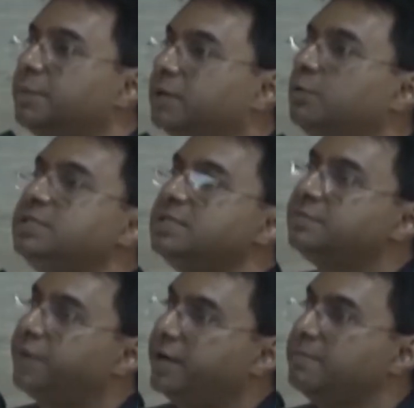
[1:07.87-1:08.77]
but which
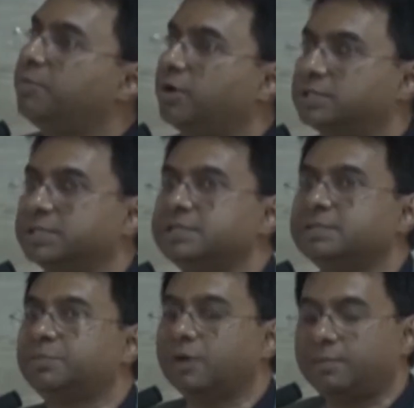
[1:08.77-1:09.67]
is very
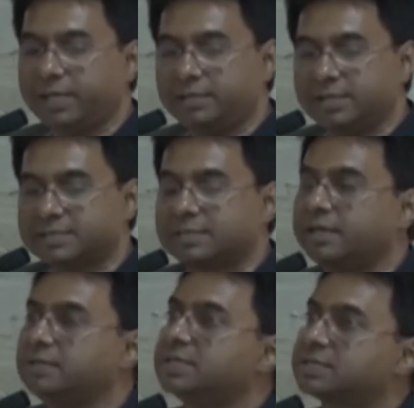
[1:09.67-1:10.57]
important, probably
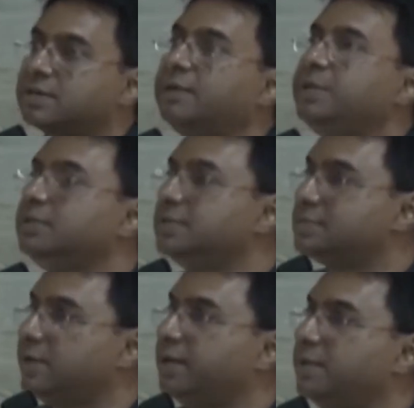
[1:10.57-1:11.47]
in describing
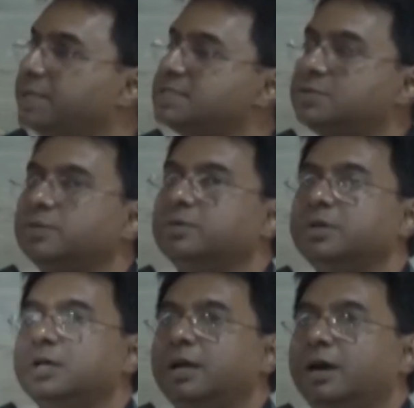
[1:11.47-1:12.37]
these three elements too,